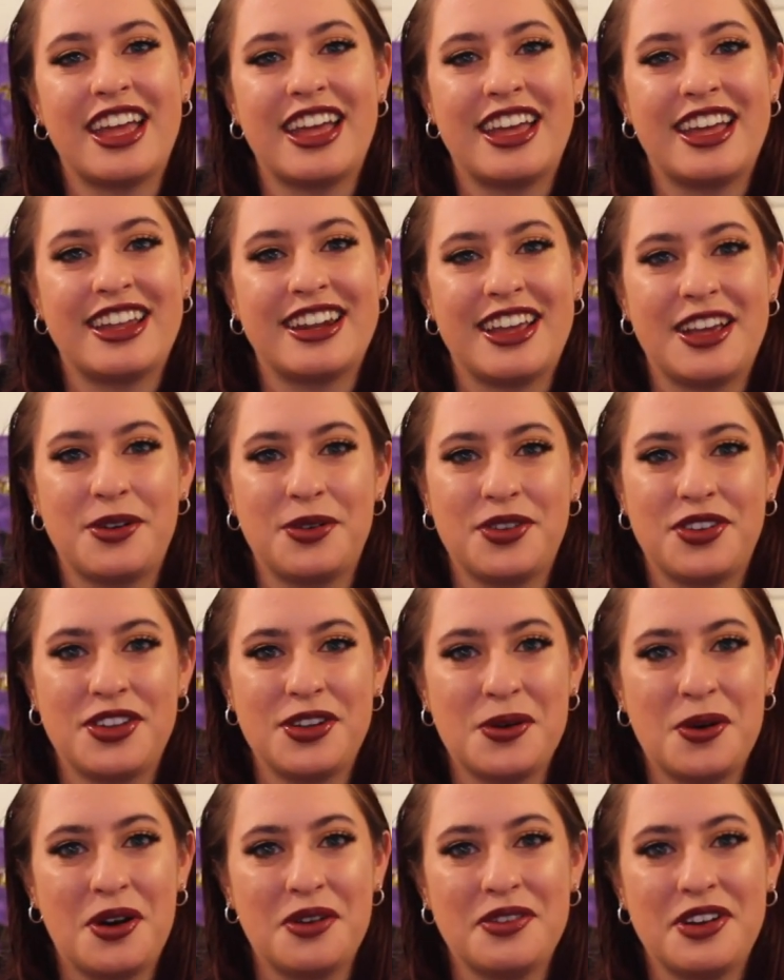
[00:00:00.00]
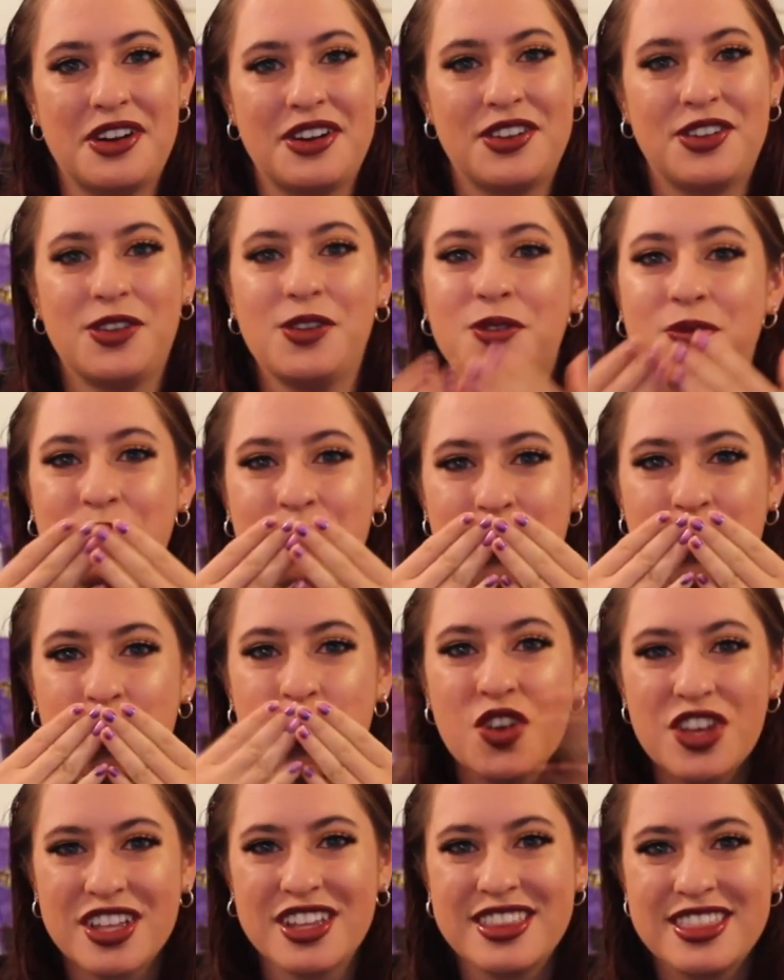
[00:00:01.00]
and I will see you all very soon.
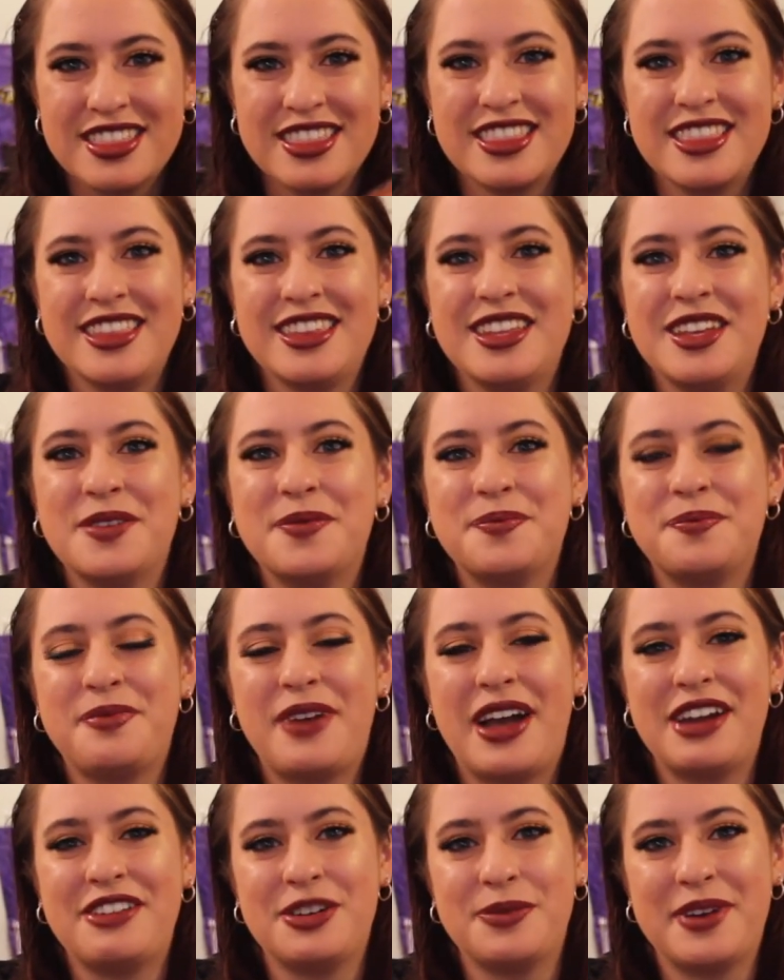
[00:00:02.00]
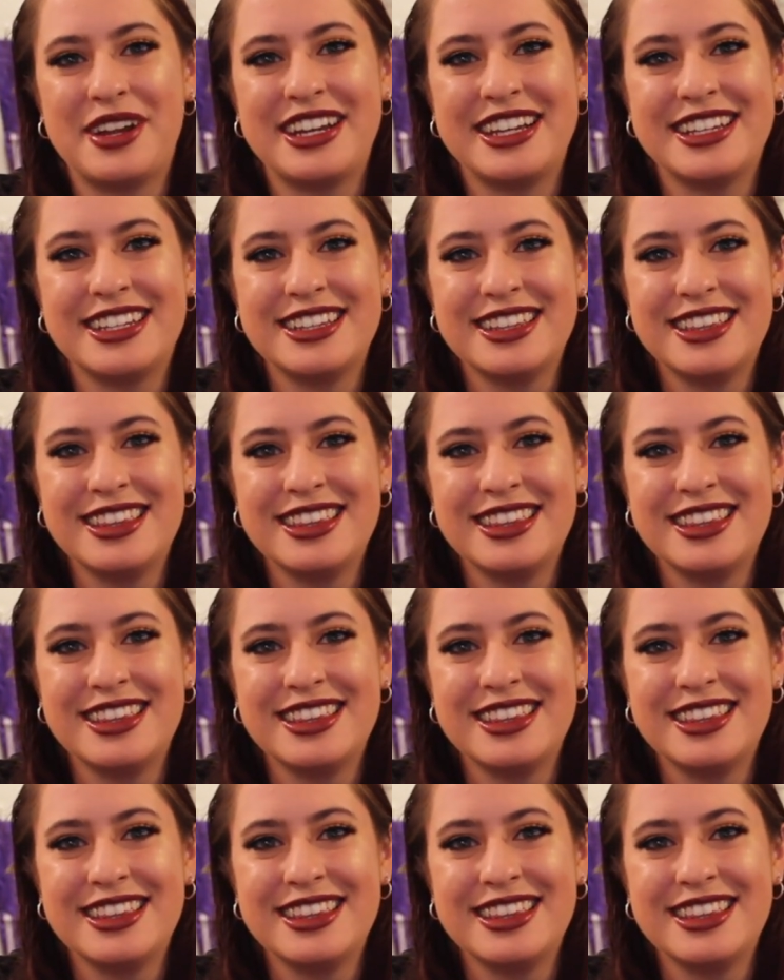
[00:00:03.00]
Bye everybody.